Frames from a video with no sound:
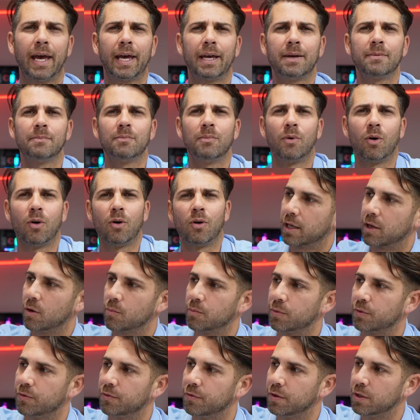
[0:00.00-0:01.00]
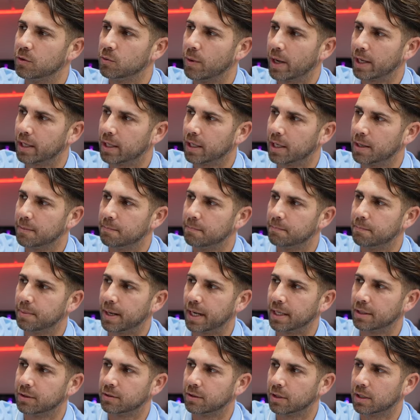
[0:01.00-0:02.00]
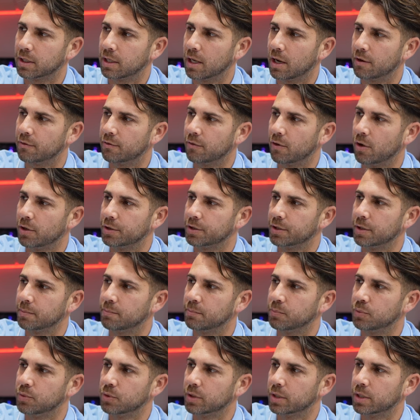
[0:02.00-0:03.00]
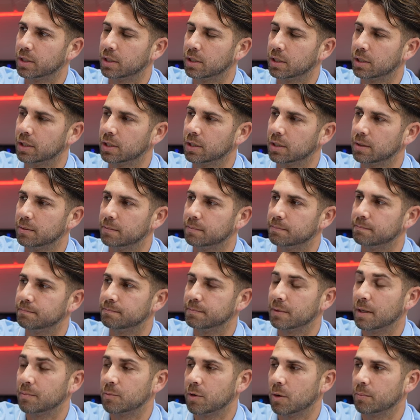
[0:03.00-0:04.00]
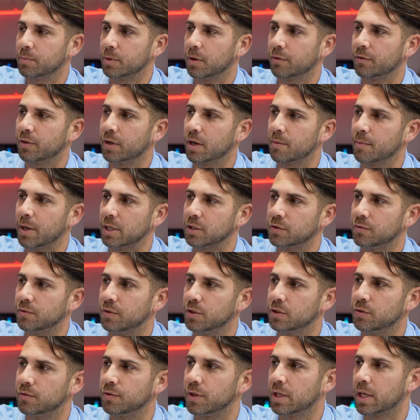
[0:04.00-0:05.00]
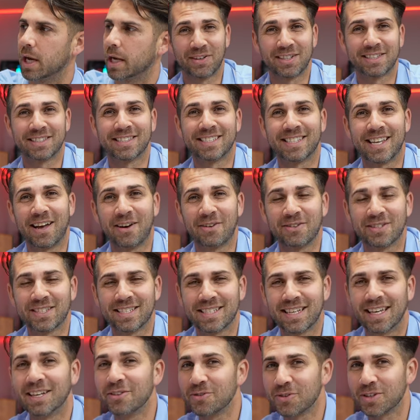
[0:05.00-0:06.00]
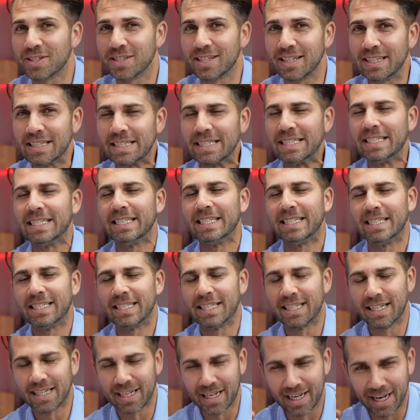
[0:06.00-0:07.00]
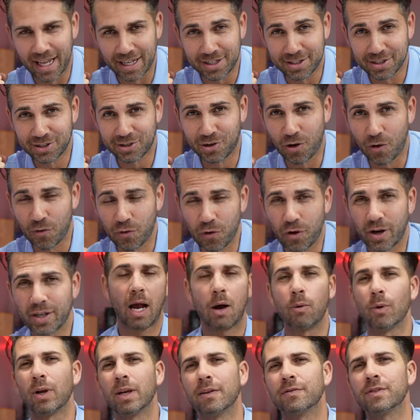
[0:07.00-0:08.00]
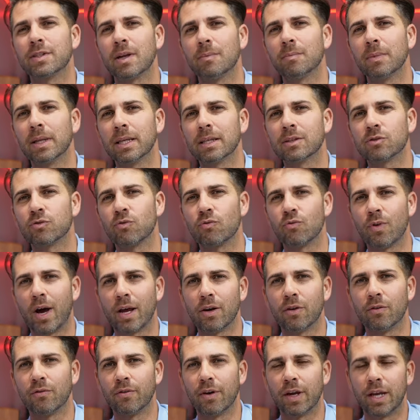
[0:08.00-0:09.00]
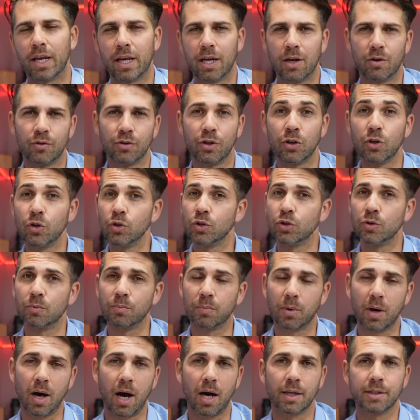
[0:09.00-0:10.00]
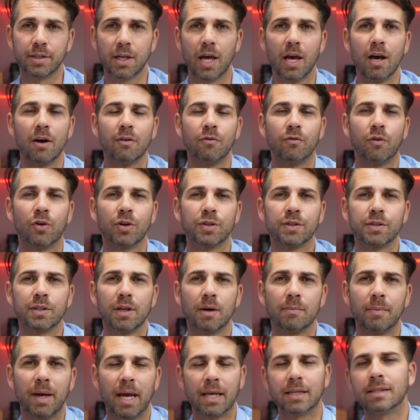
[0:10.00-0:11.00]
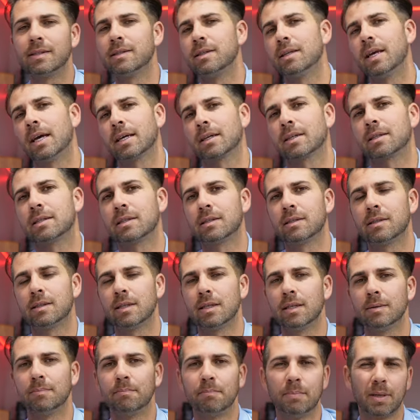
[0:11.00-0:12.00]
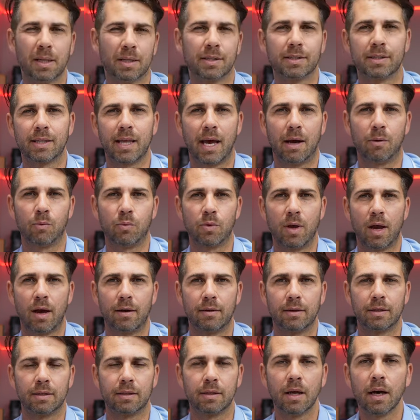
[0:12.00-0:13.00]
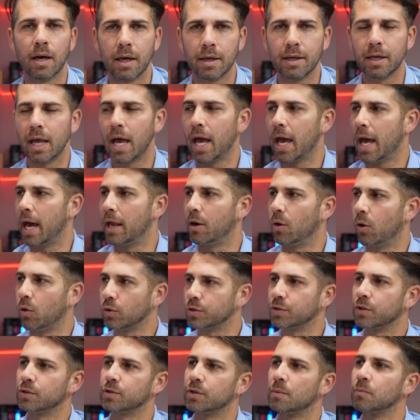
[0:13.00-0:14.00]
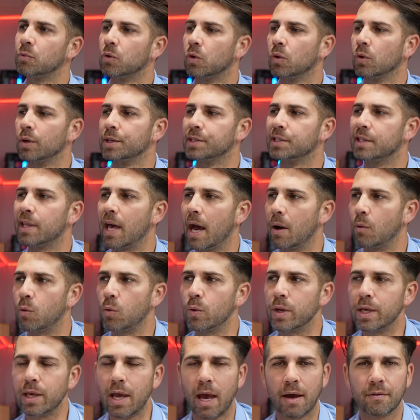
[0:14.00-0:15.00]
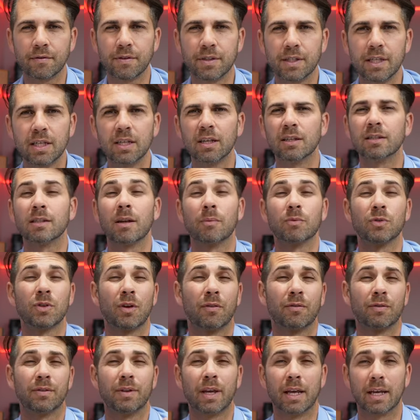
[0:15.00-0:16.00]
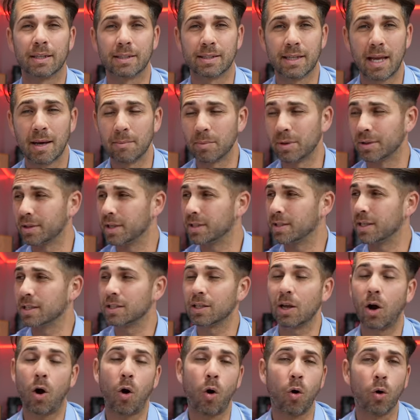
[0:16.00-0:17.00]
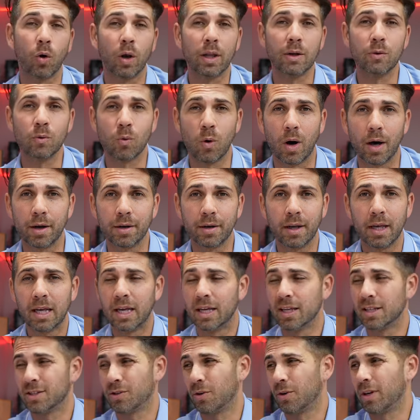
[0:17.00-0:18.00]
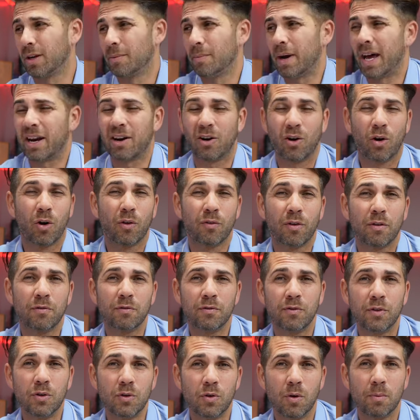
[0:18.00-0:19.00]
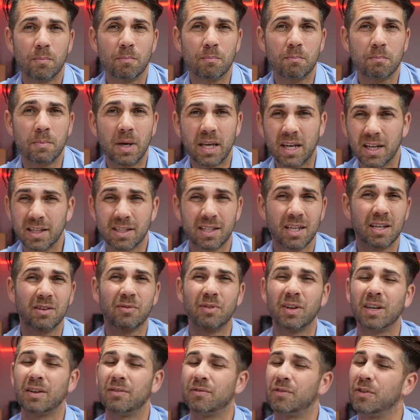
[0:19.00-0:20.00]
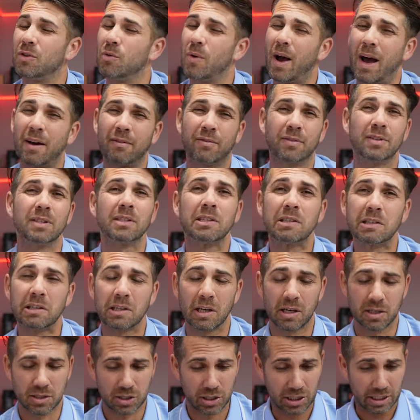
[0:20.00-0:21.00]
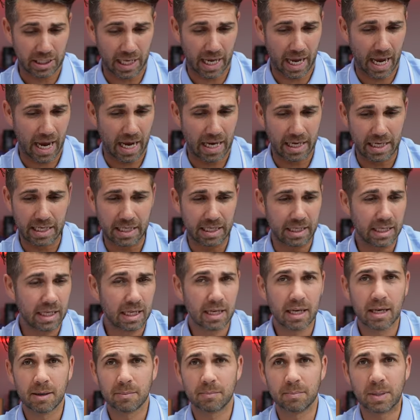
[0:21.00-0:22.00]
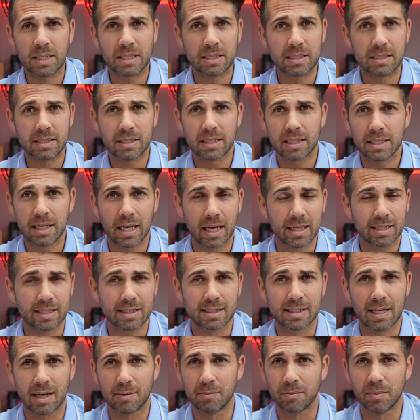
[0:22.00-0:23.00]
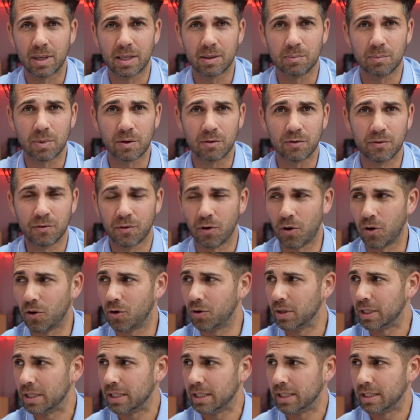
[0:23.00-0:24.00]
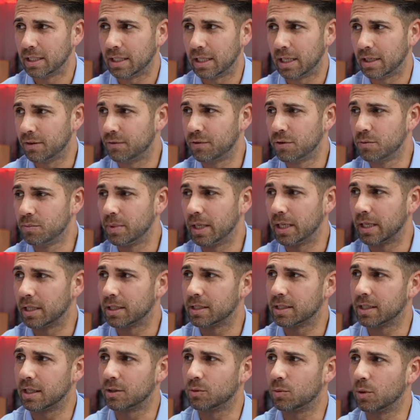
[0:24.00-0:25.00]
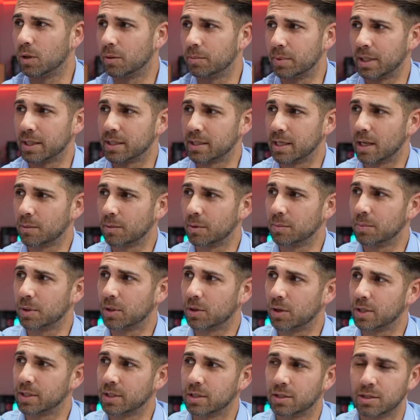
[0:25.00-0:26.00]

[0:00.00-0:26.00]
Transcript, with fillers: a more uh, relaxed note like emojis and things like that. So if it sounds interesting, let's go for it. I will leave some links right over here on the YouTube cards for some NZXT builds that we have done and also some coolers that we have seen in terms of the assembly. This is an all-in-one, so in a matter of a few minutes, even if you haven't touched any PC assembling before, in a few minutes it will be assembled because